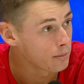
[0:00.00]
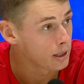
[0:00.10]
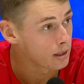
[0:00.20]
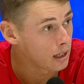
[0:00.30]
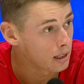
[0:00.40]

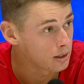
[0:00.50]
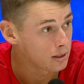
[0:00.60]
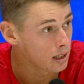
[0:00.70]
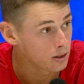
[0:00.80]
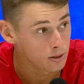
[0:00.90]
but I
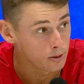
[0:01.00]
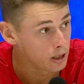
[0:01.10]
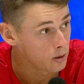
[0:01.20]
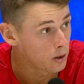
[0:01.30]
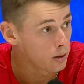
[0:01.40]
just had to
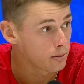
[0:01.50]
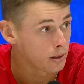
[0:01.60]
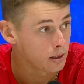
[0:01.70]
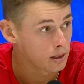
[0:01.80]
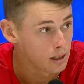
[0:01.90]
regroup
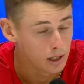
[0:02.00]
and